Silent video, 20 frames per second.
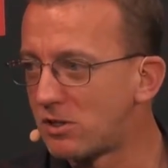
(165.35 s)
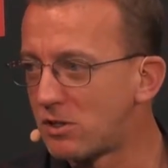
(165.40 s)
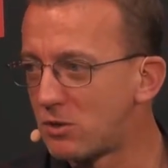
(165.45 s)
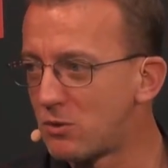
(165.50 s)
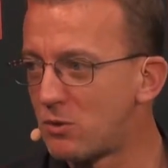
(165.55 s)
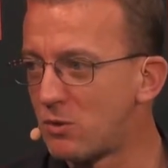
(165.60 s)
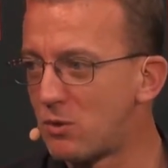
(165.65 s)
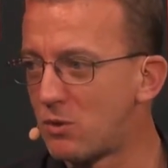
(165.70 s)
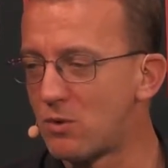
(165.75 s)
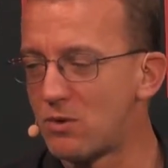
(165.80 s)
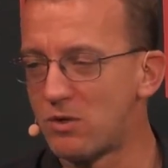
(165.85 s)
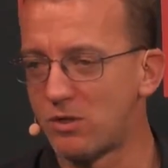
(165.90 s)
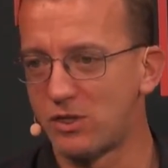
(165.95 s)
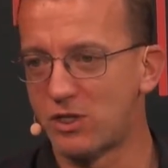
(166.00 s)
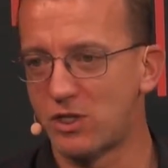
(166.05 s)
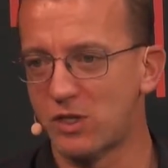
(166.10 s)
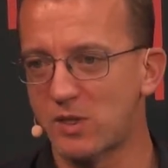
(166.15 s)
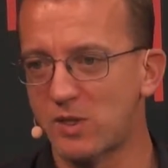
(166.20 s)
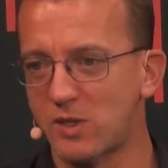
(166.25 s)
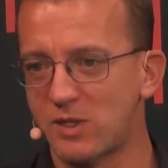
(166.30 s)
who
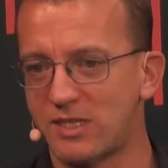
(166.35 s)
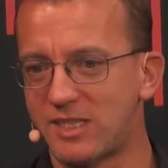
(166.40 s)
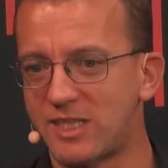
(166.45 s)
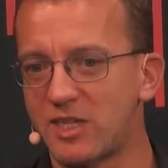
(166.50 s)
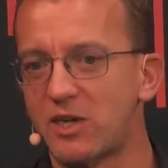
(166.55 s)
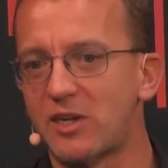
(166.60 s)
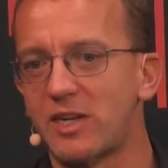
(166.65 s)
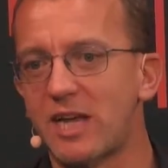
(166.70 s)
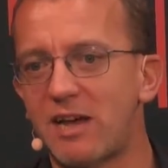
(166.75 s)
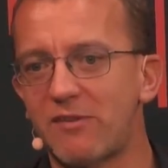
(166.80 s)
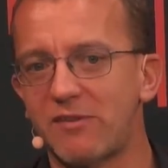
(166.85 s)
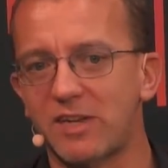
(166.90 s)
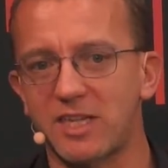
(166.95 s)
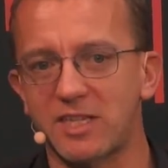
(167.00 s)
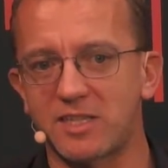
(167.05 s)
just didn't have any